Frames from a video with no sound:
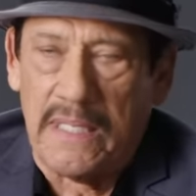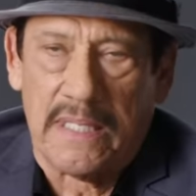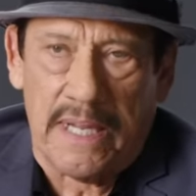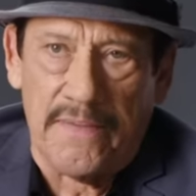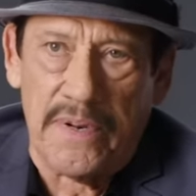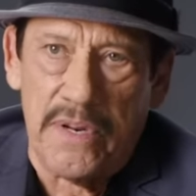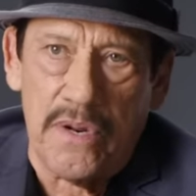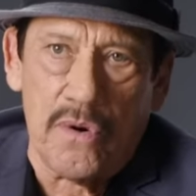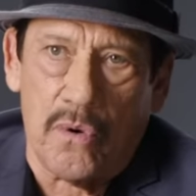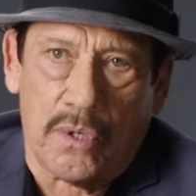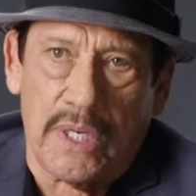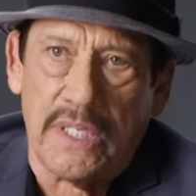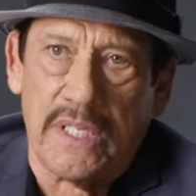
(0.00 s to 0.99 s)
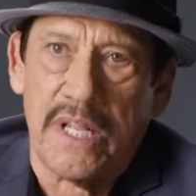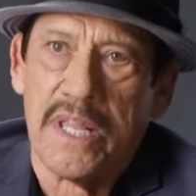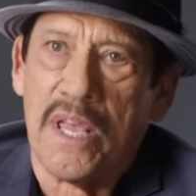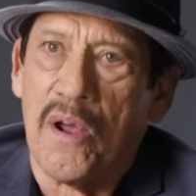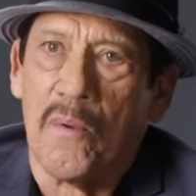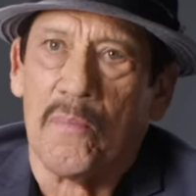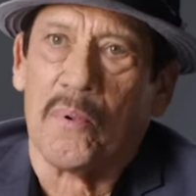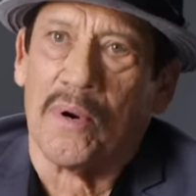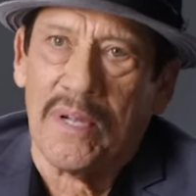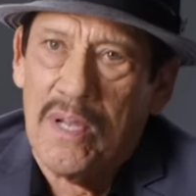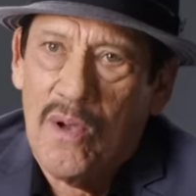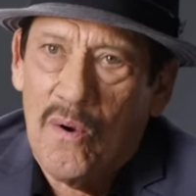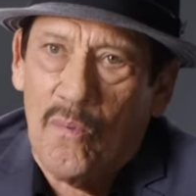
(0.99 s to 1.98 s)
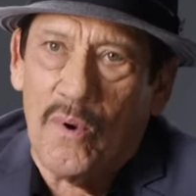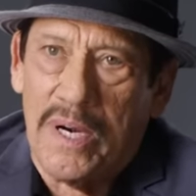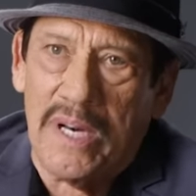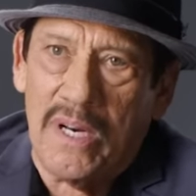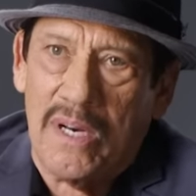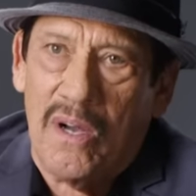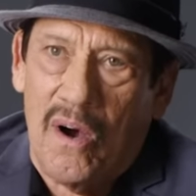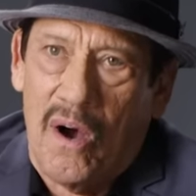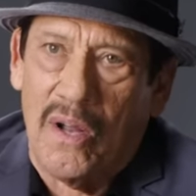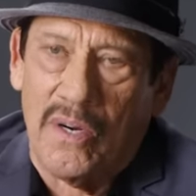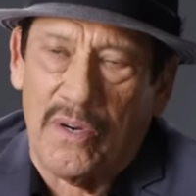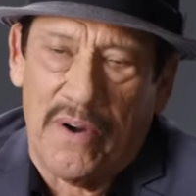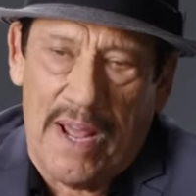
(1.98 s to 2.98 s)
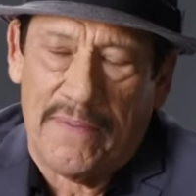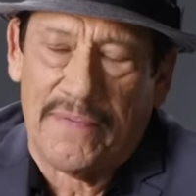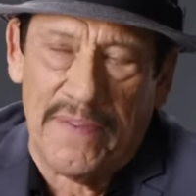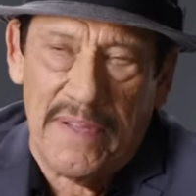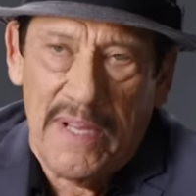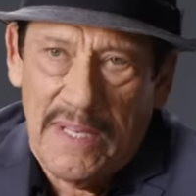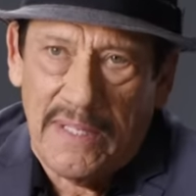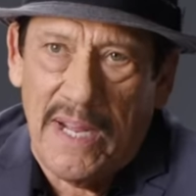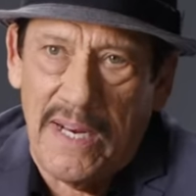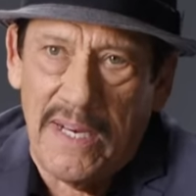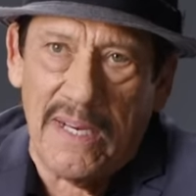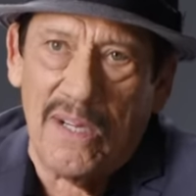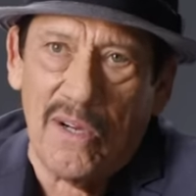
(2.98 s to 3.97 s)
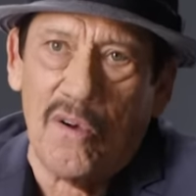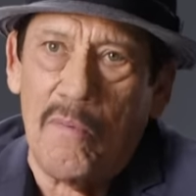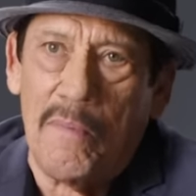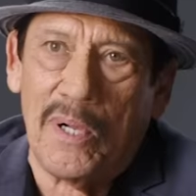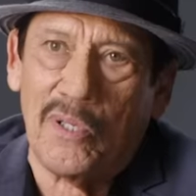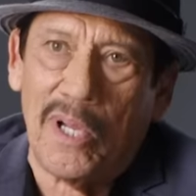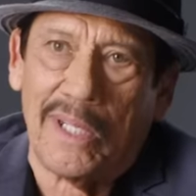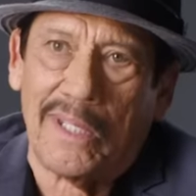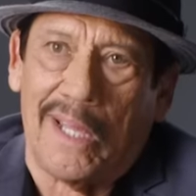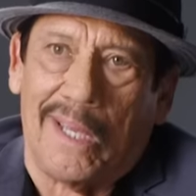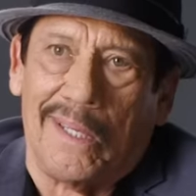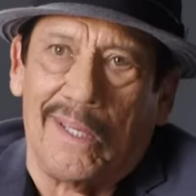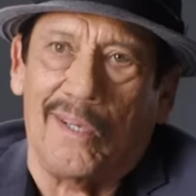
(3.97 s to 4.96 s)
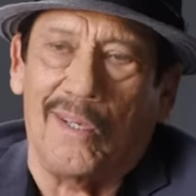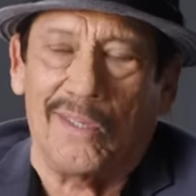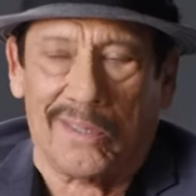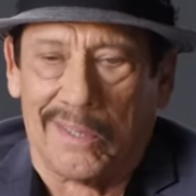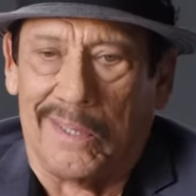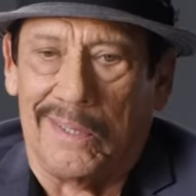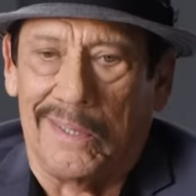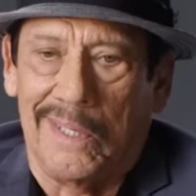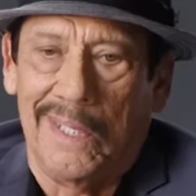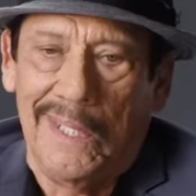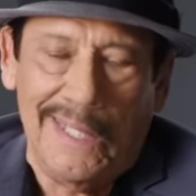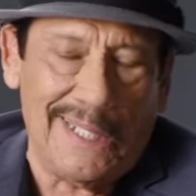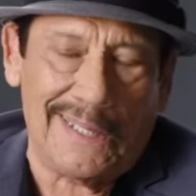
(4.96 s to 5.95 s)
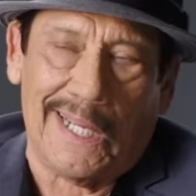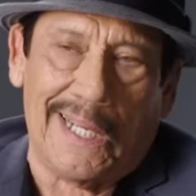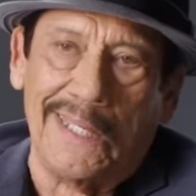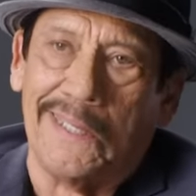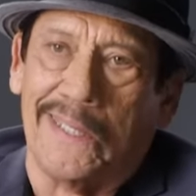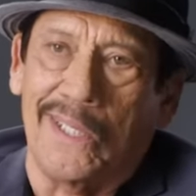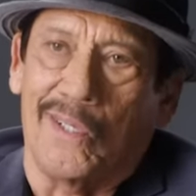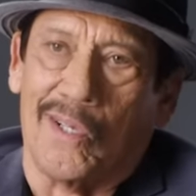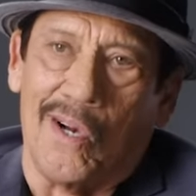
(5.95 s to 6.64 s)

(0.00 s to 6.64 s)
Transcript: and 7 year old kids in the airport wanting autographs signed at Uncle Machete, you know, so it's like it's still